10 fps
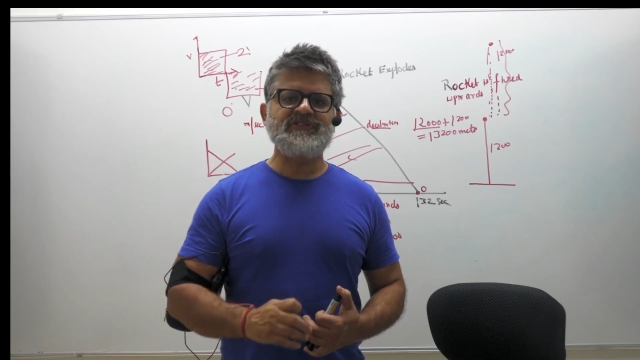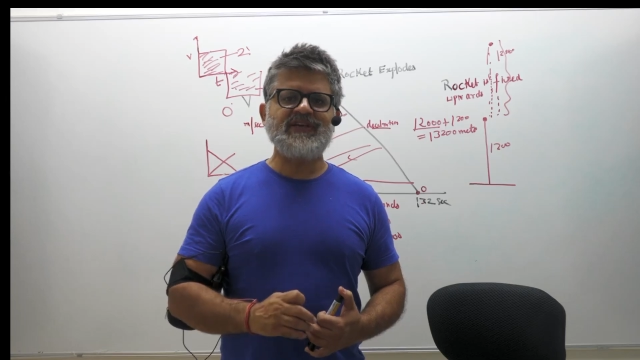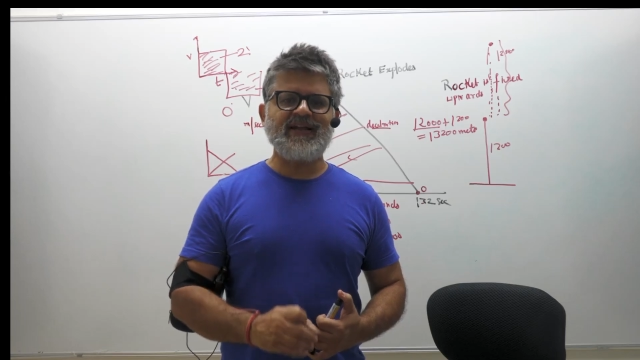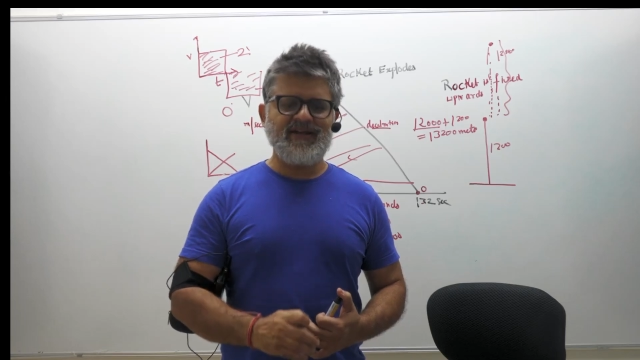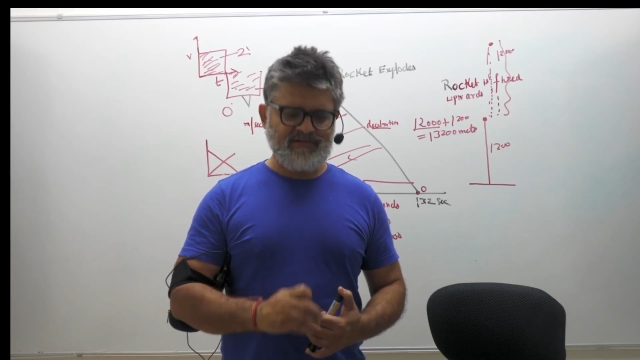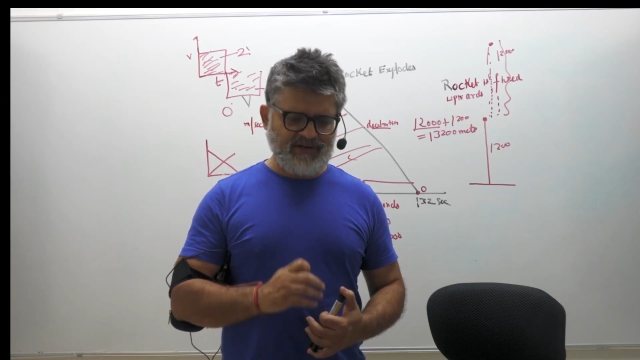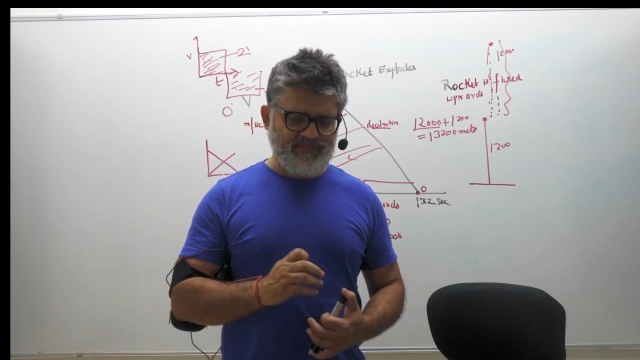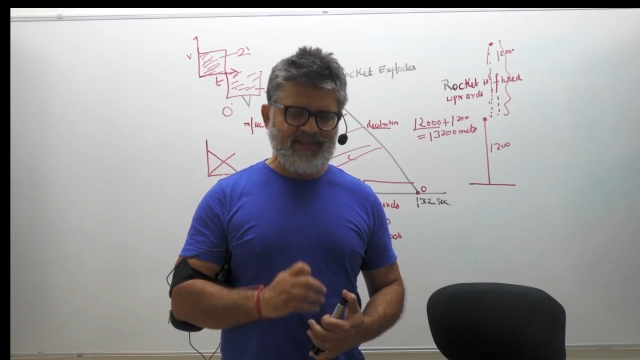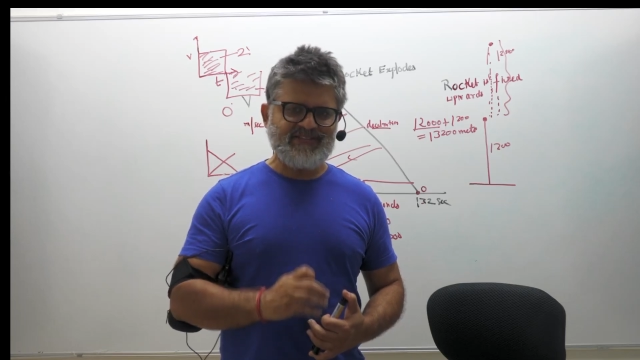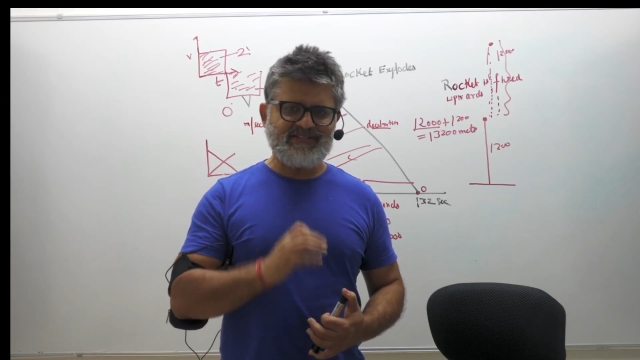that are
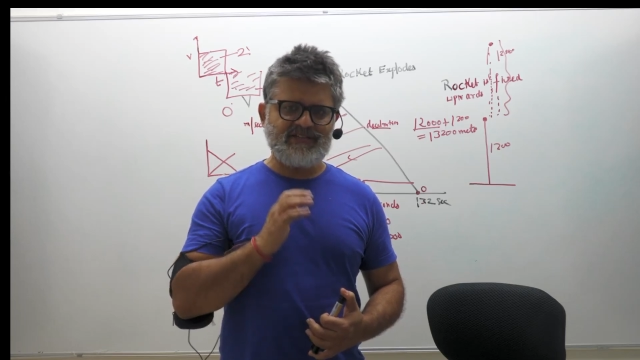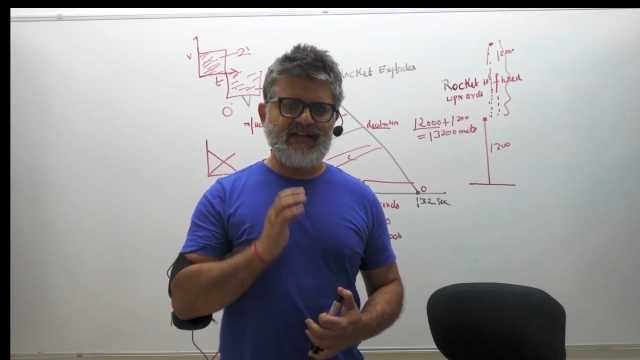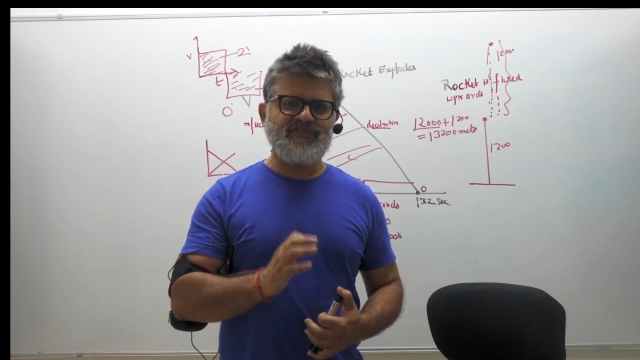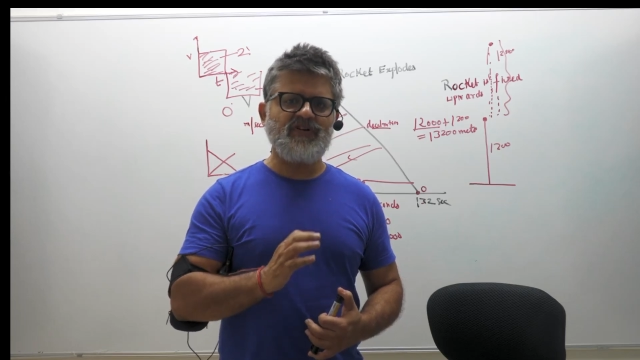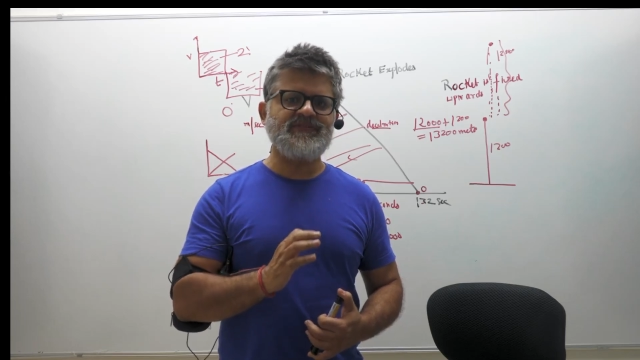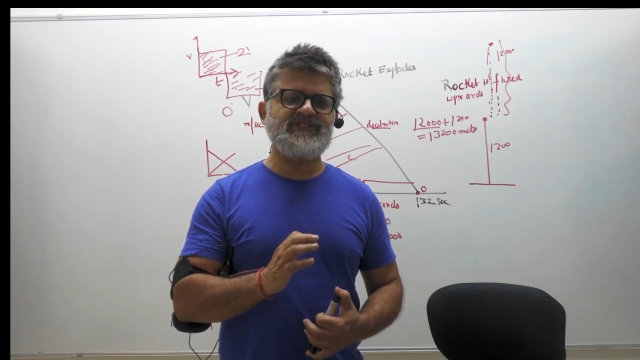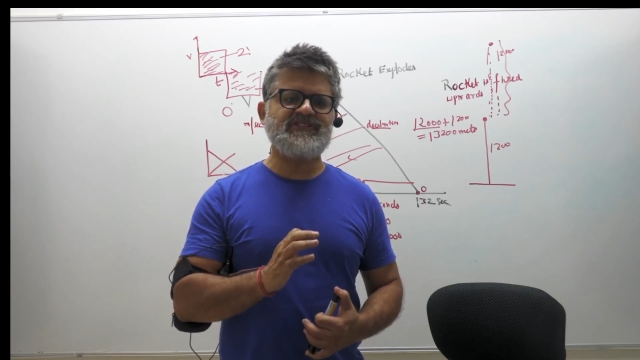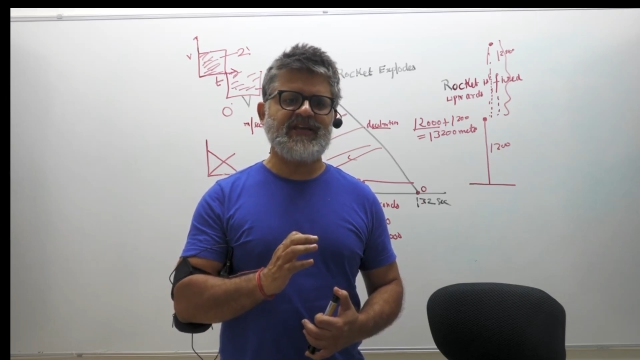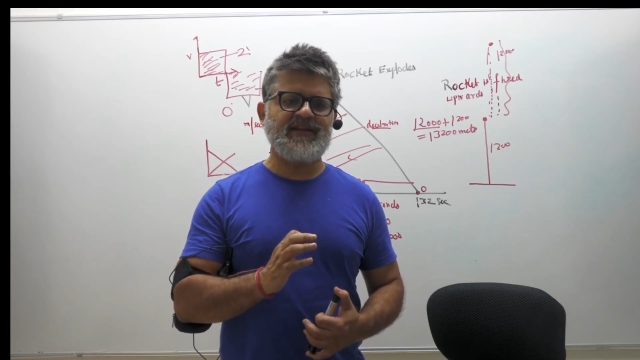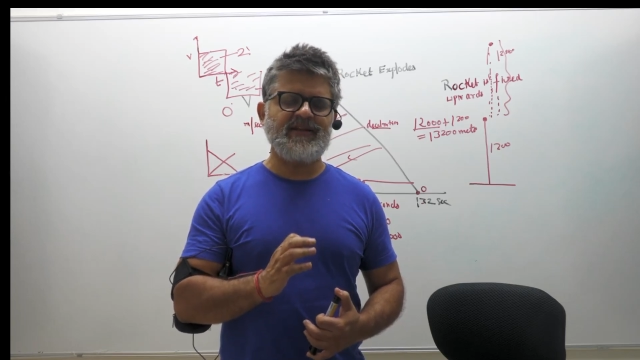coming straight from this
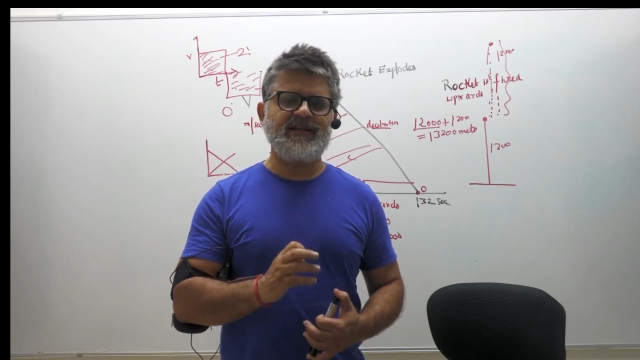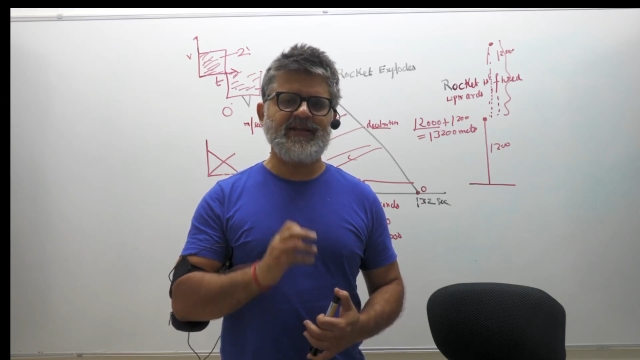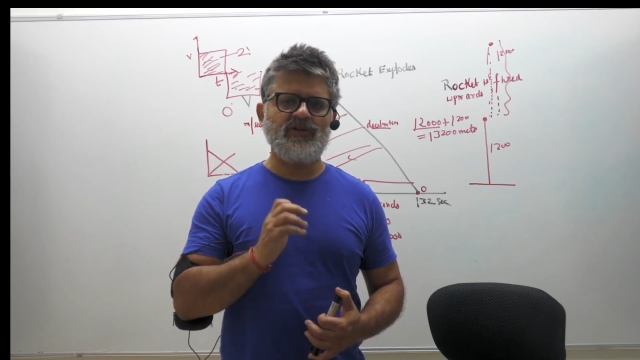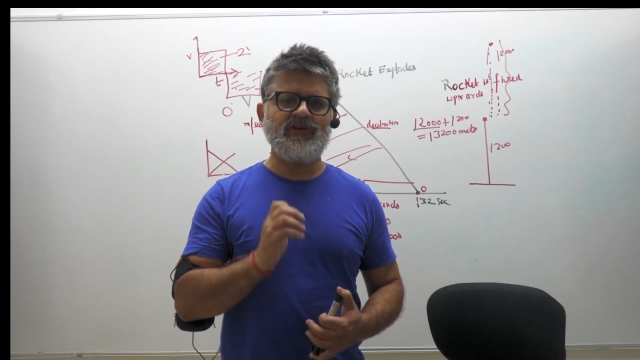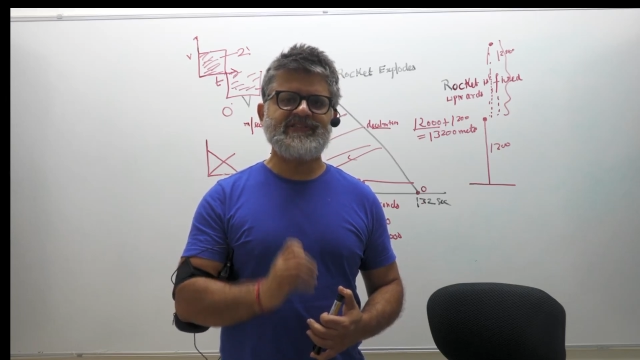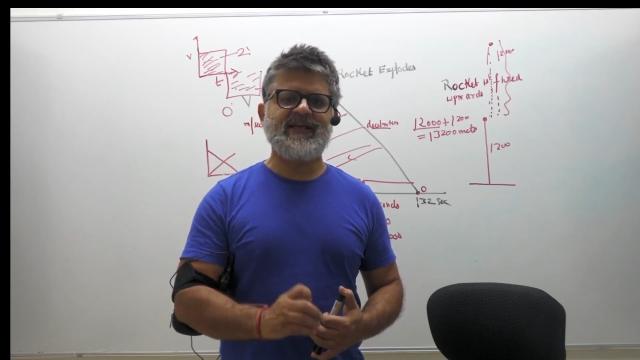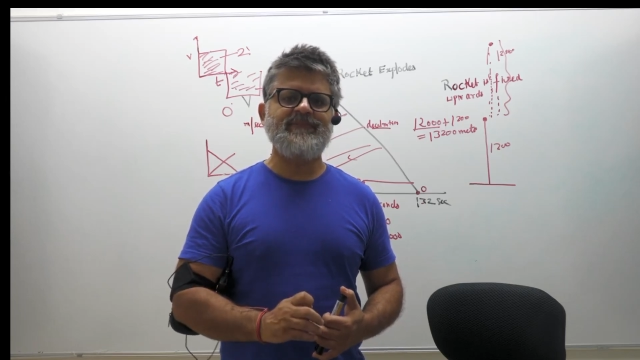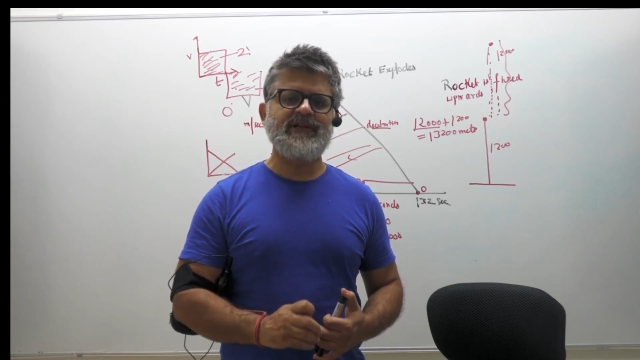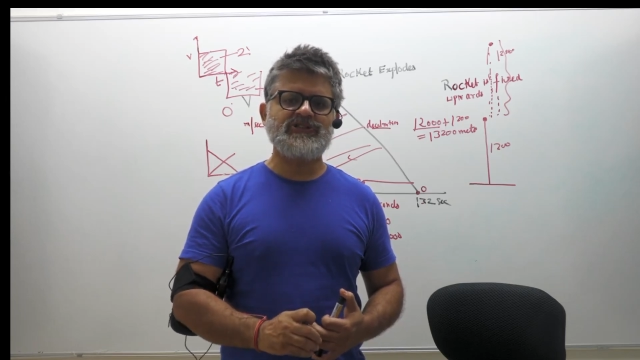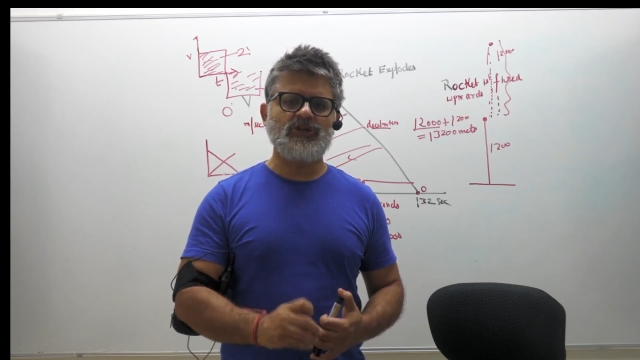channel in your
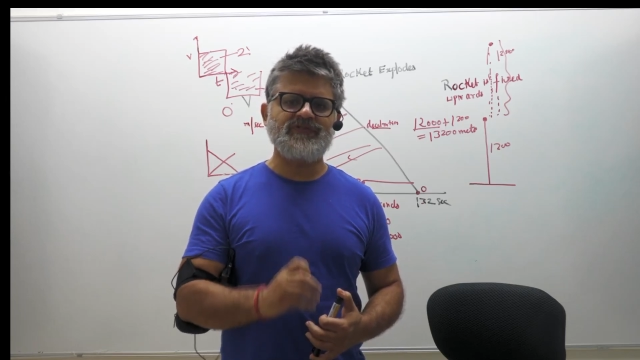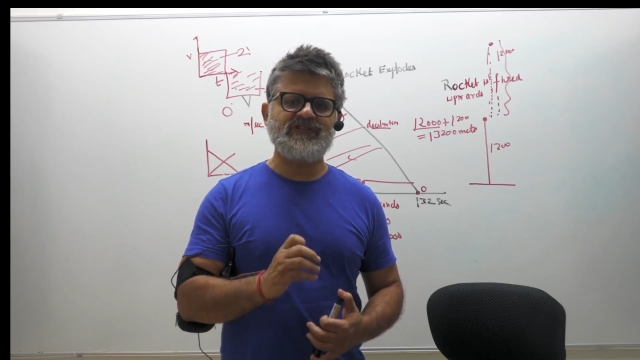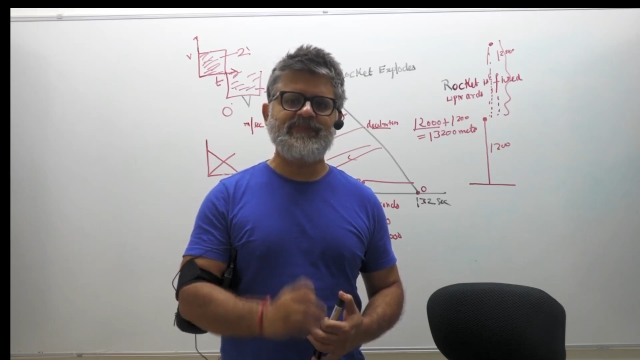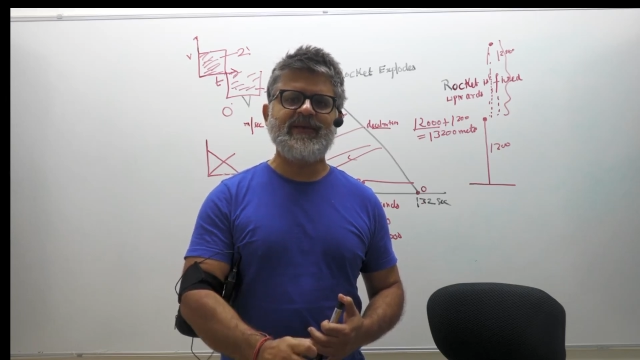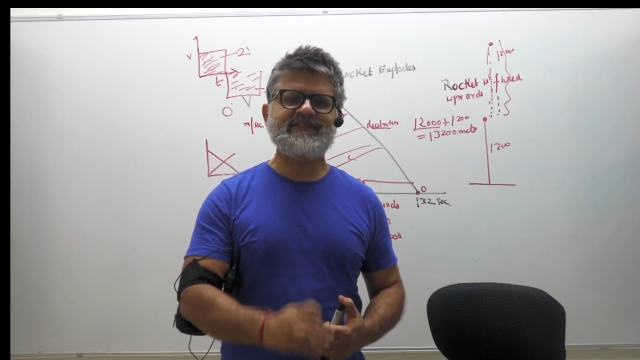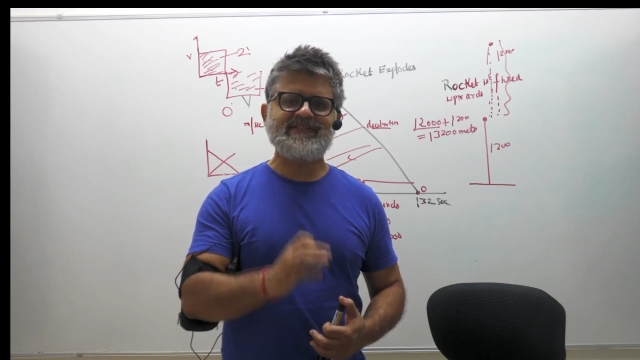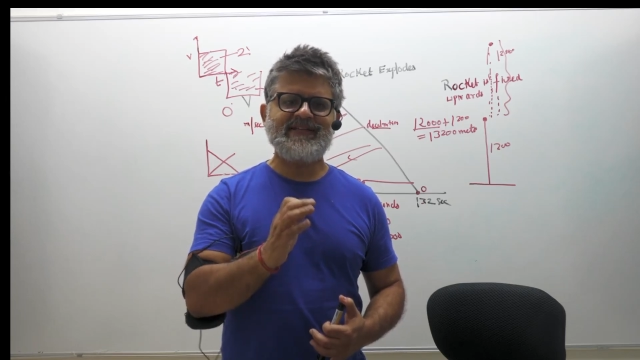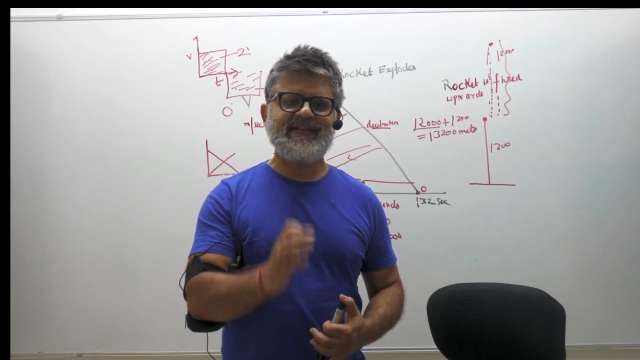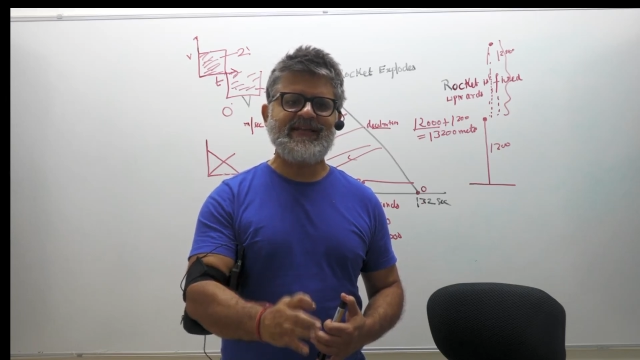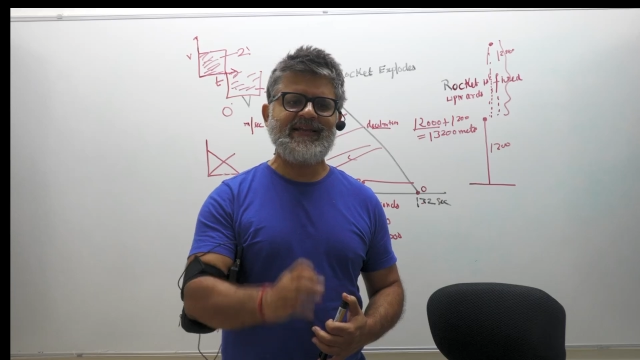examination of CBSE,
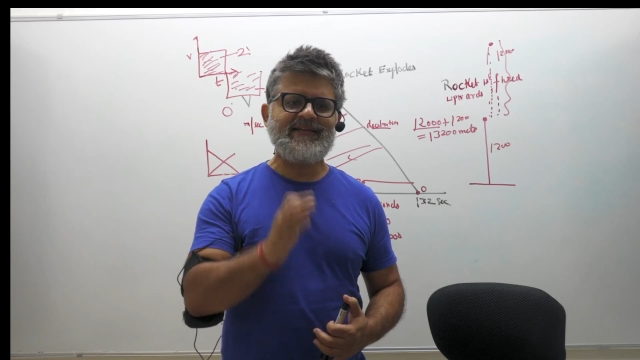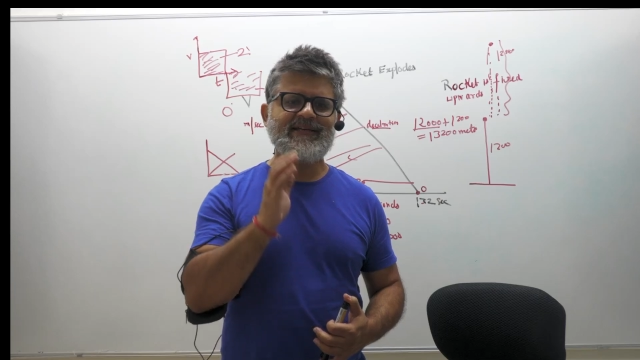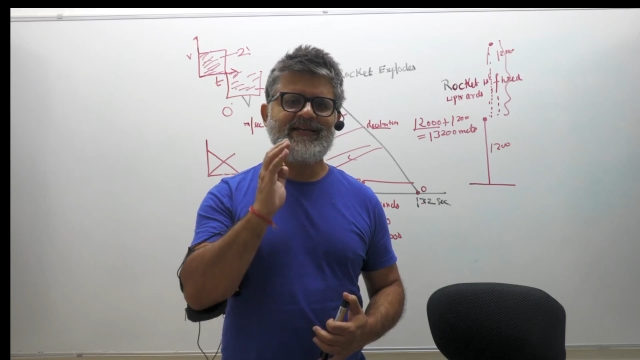NEET,